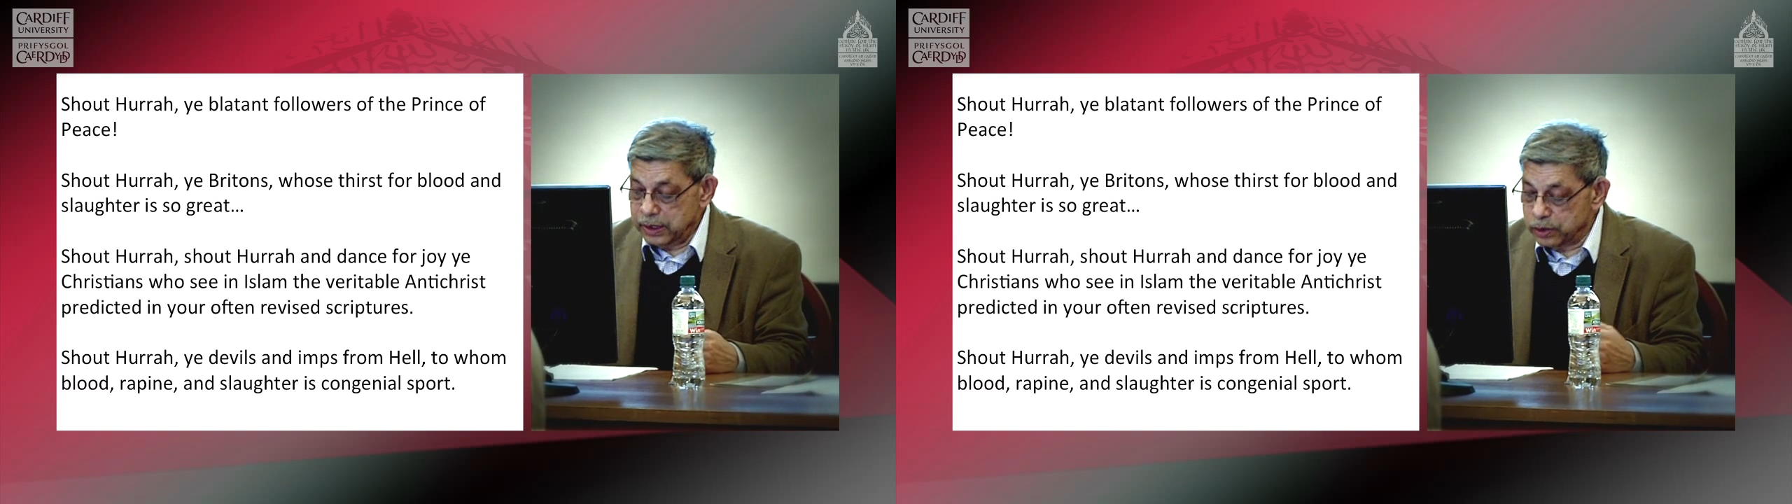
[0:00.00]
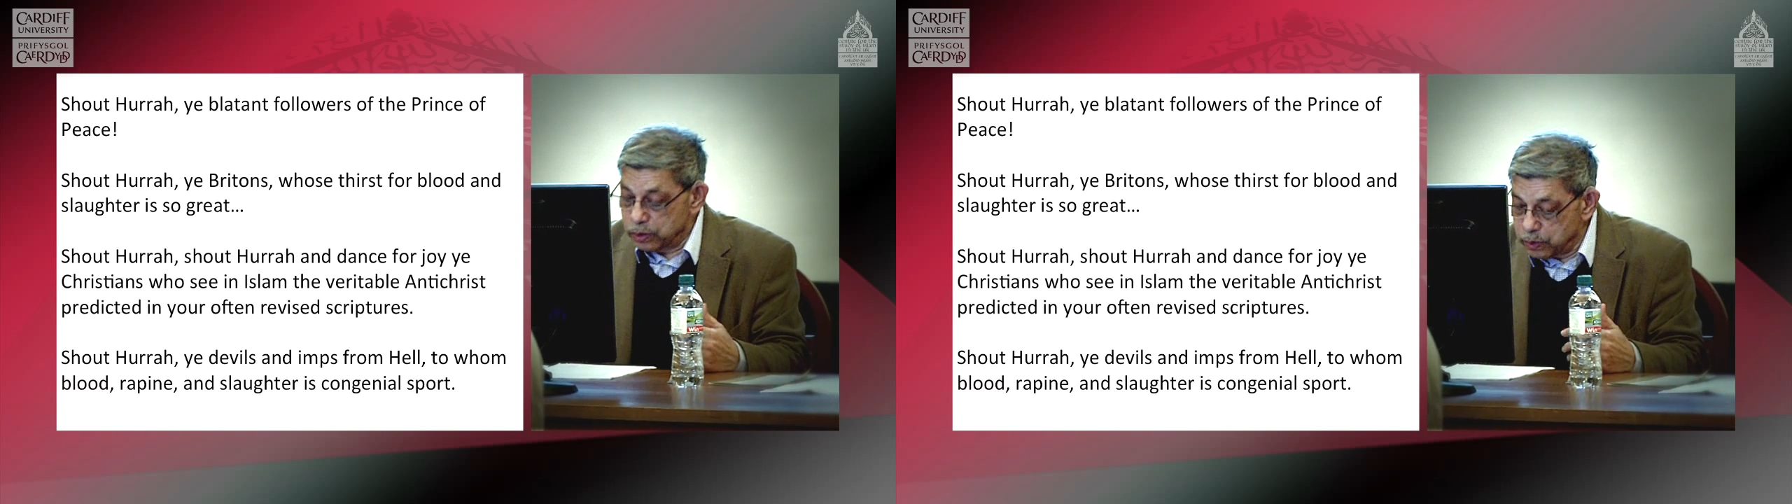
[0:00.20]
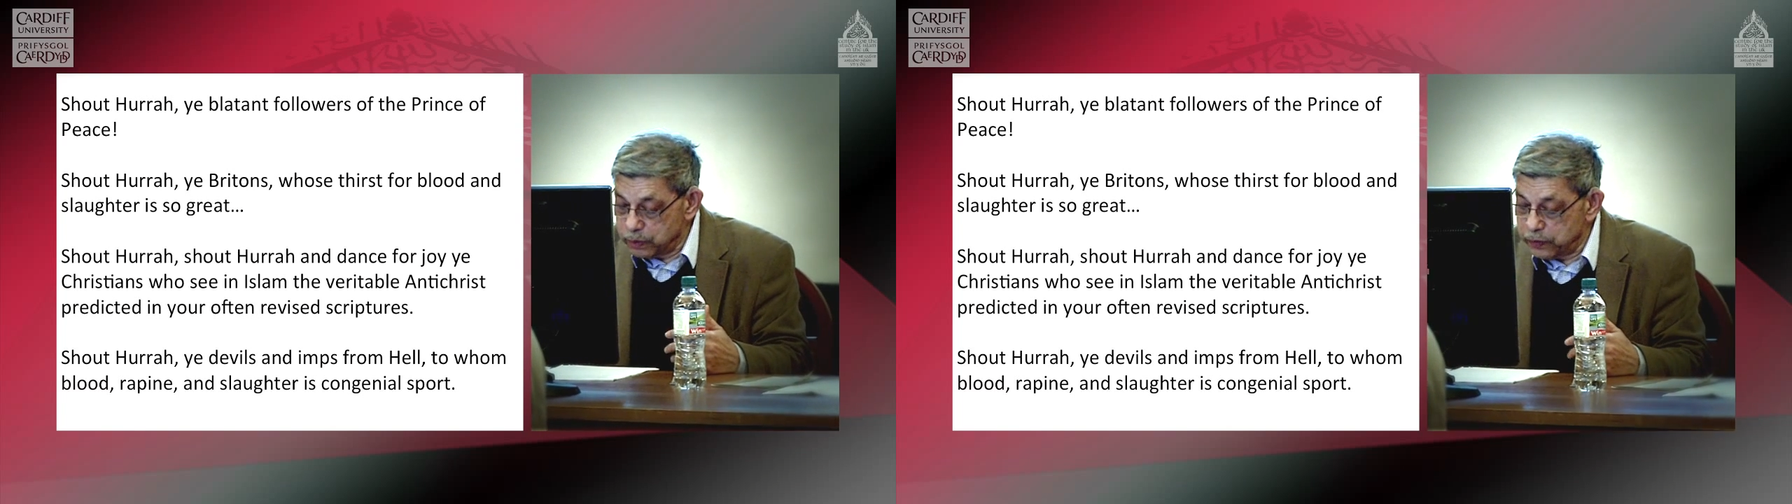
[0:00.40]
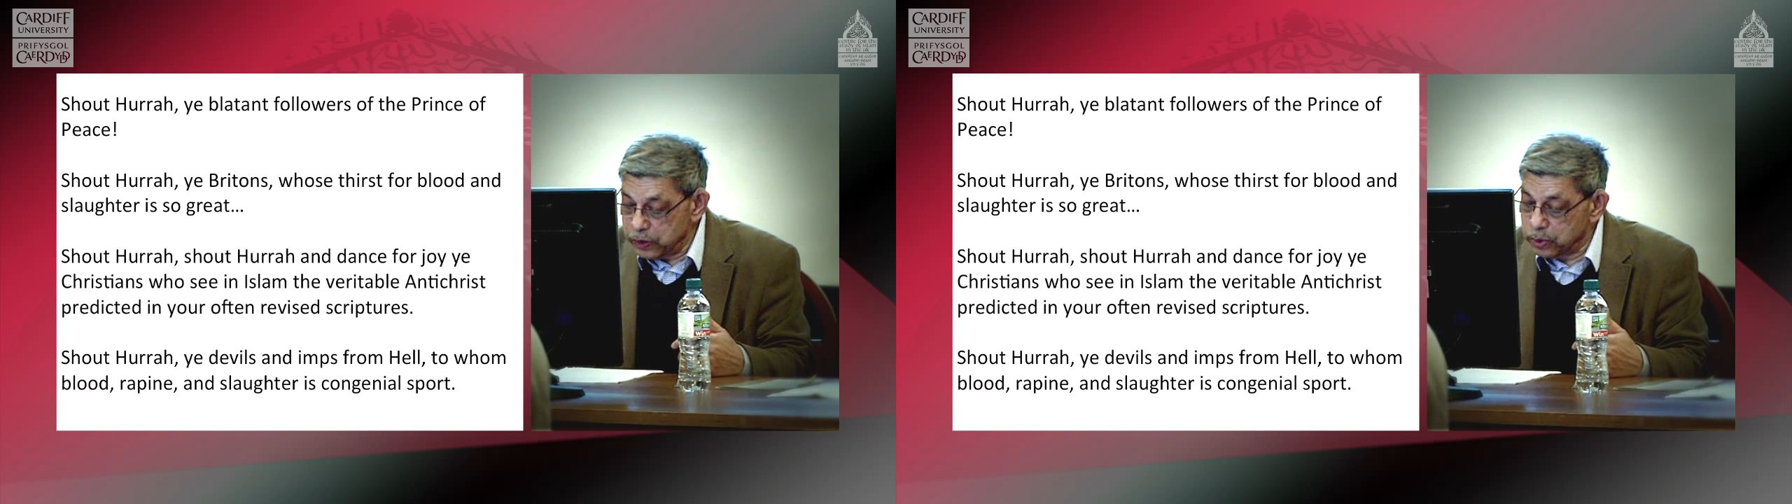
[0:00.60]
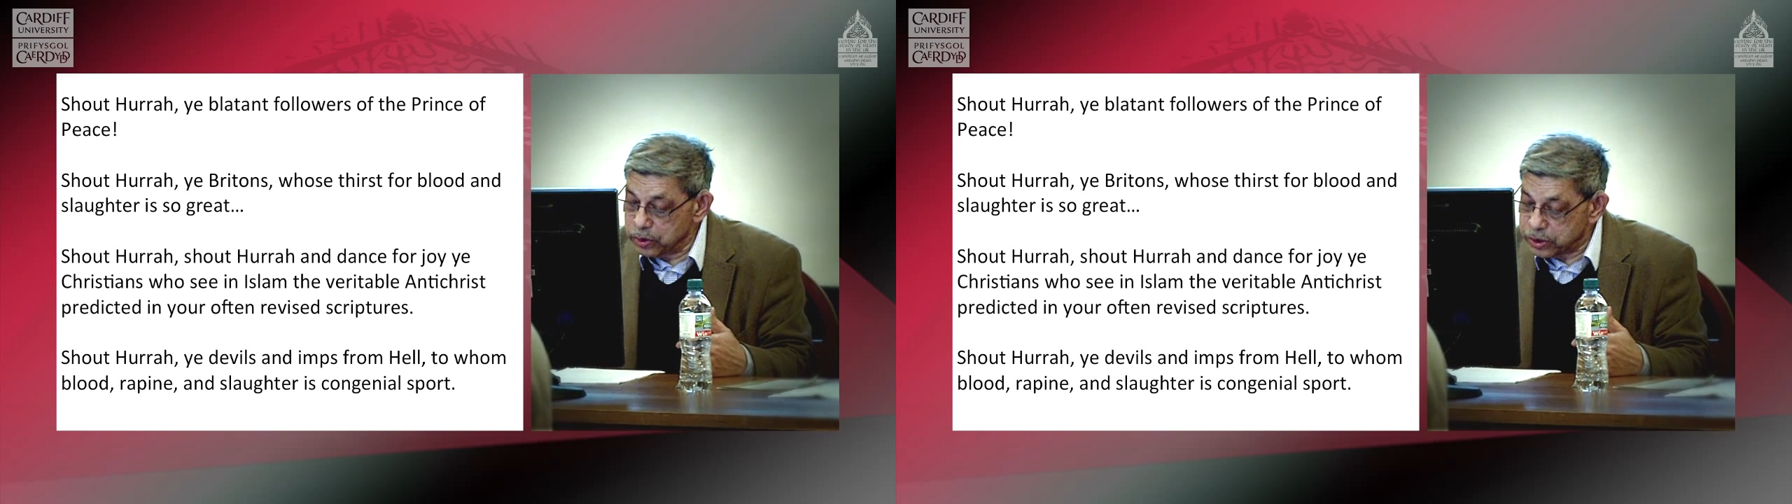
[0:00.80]
to whom we
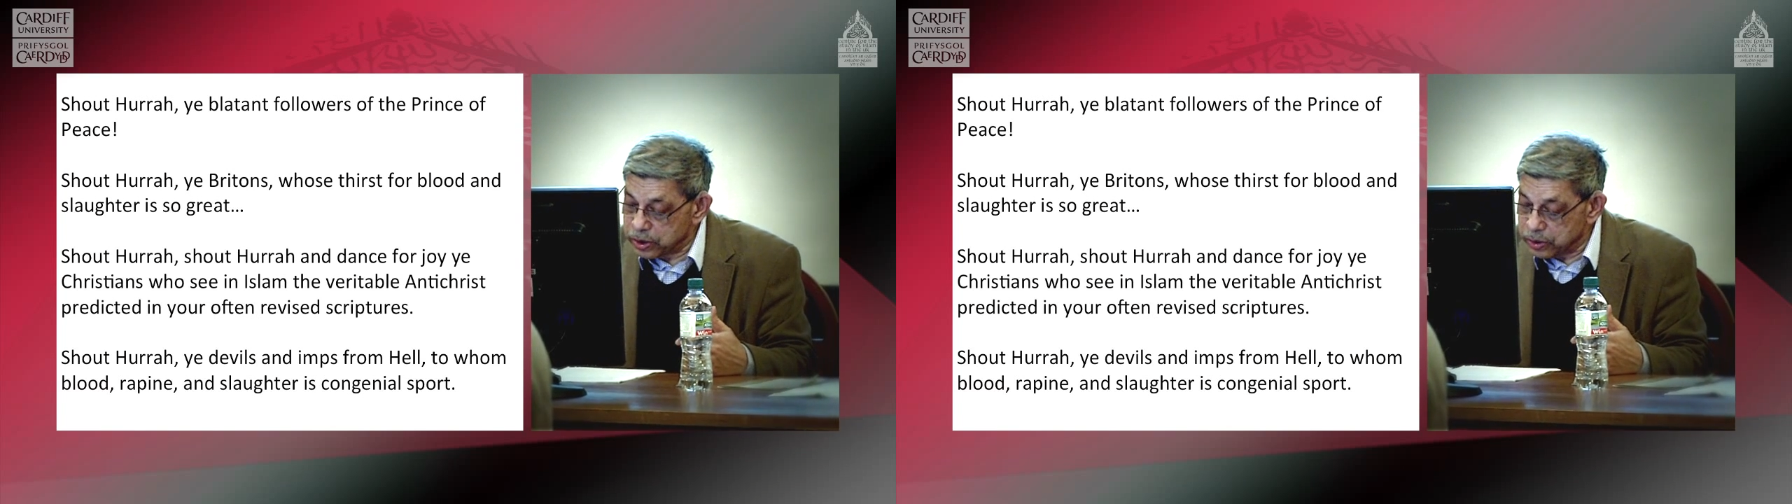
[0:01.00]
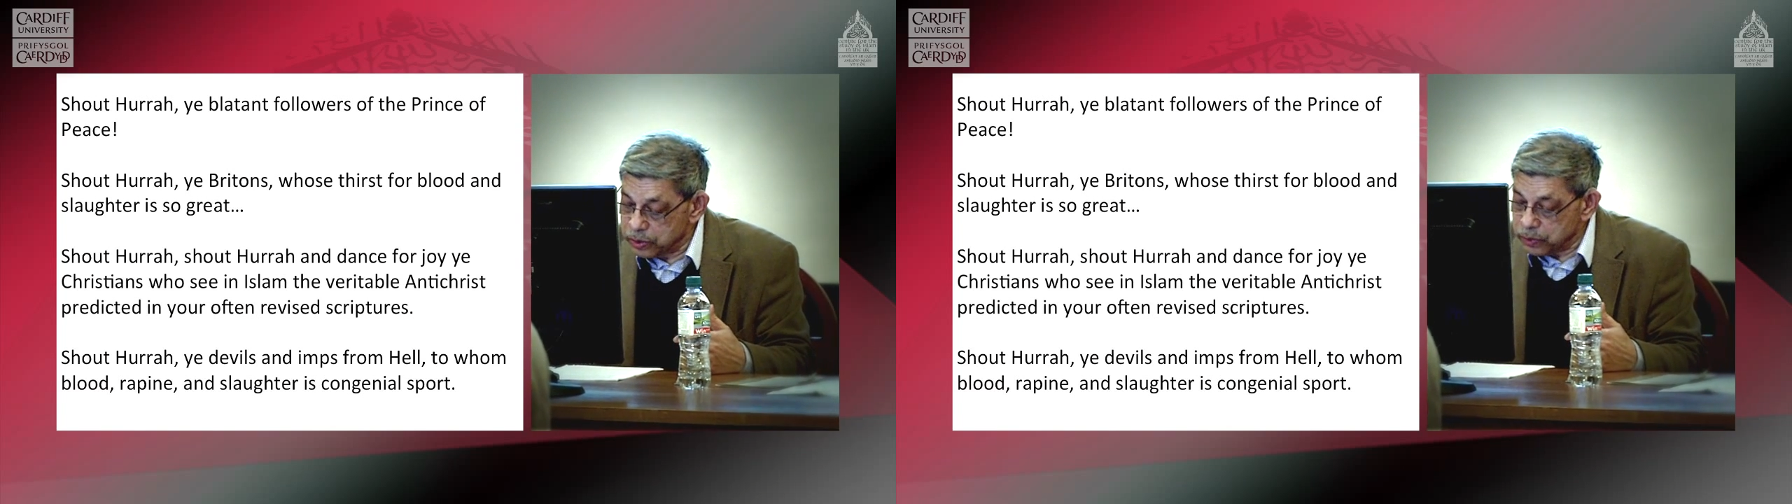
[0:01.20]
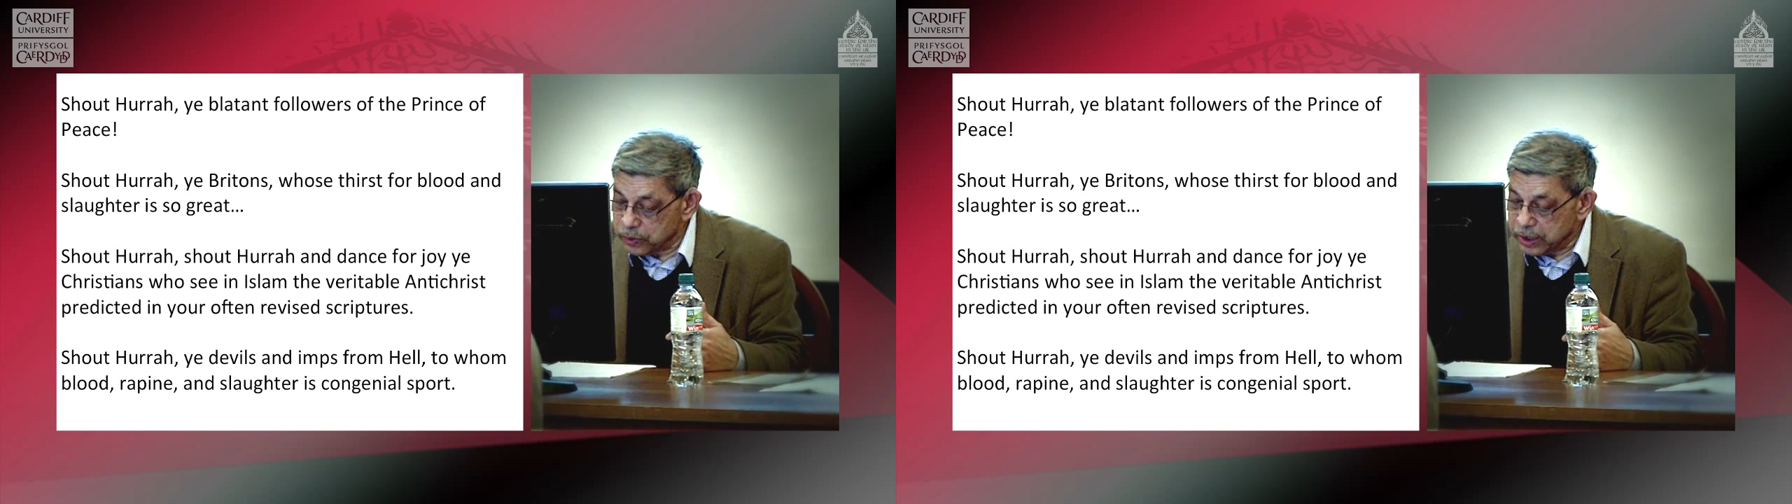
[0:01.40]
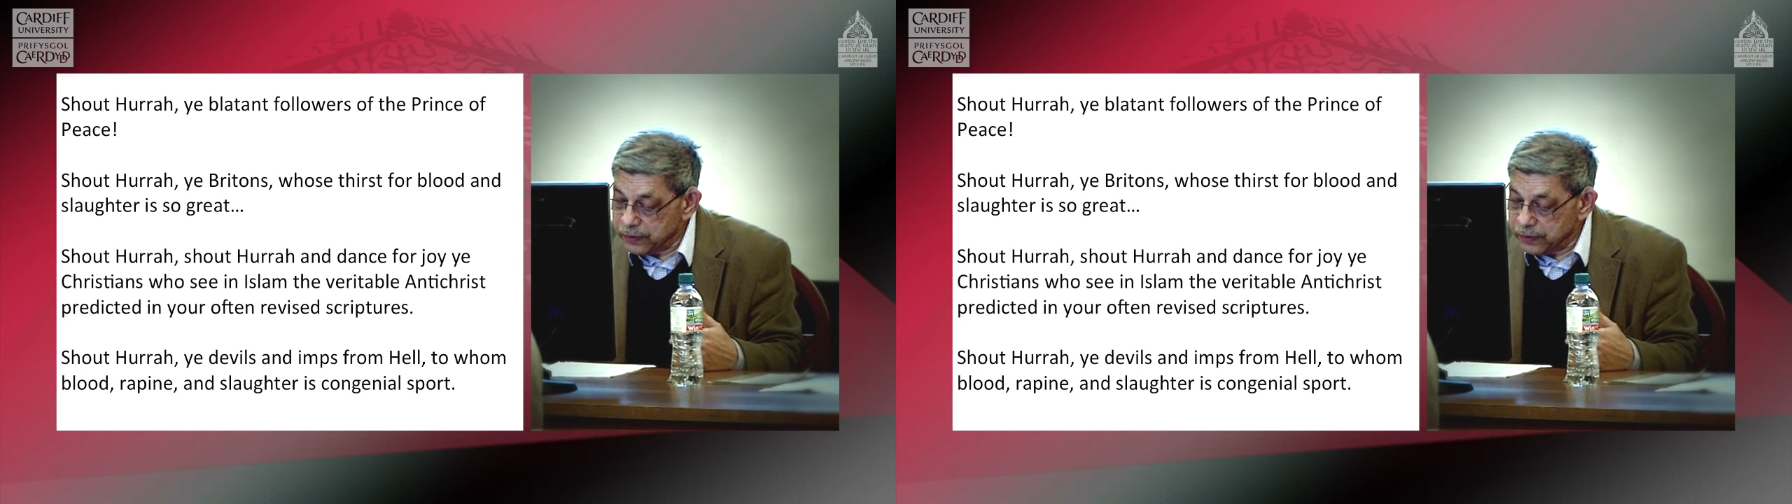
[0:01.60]
are also